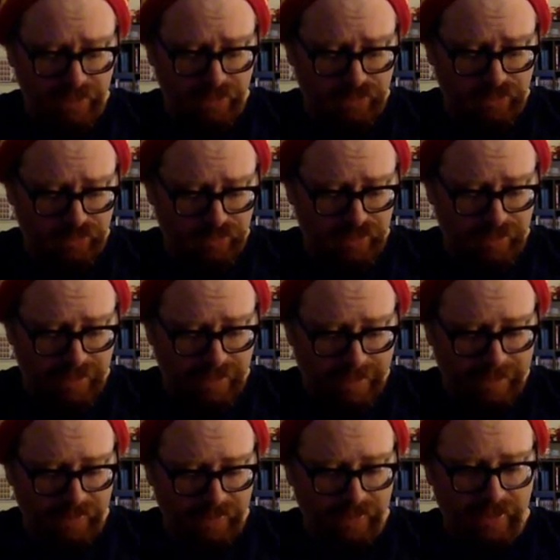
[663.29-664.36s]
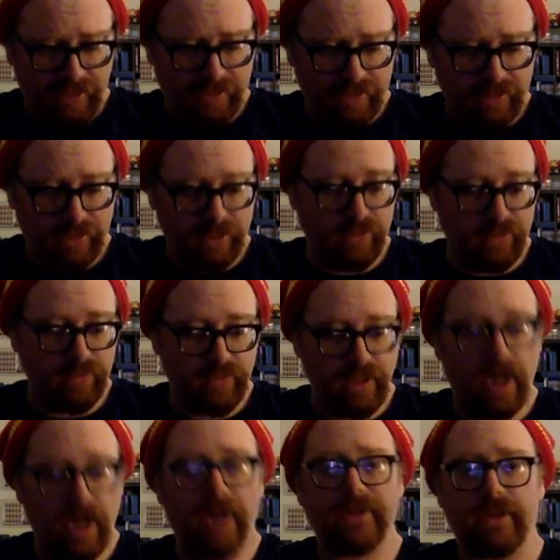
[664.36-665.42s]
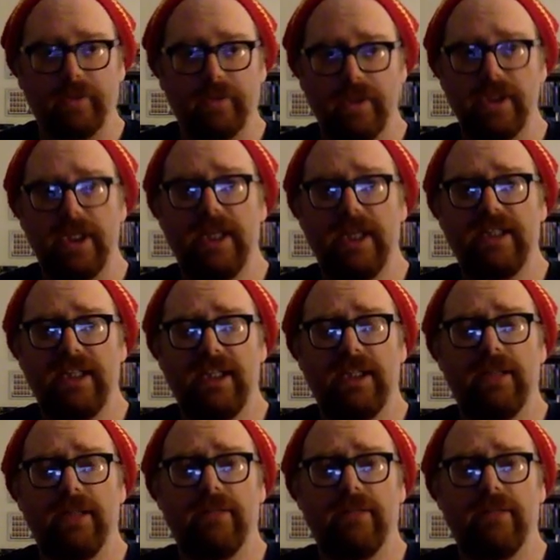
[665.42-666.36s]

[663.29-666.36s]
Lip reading: truly popular character to not originate in